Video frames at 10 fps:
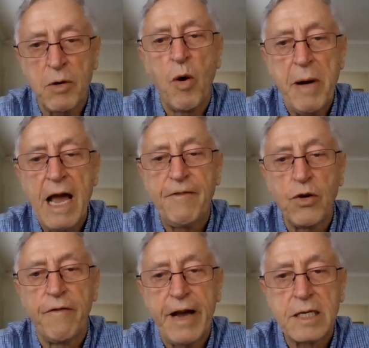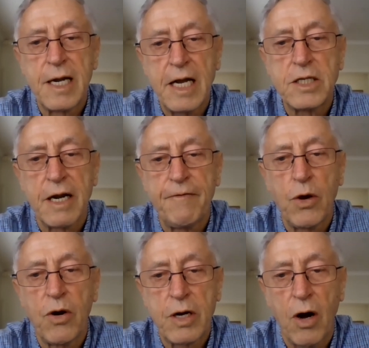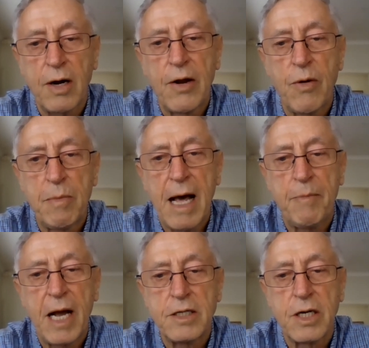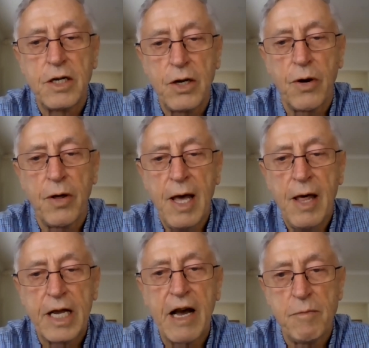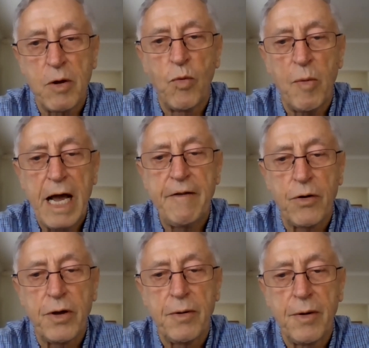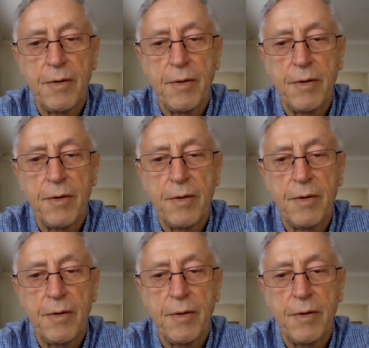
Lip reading: will pay for your vaccination. If you're a cochlear implant patient, the government will pay for you.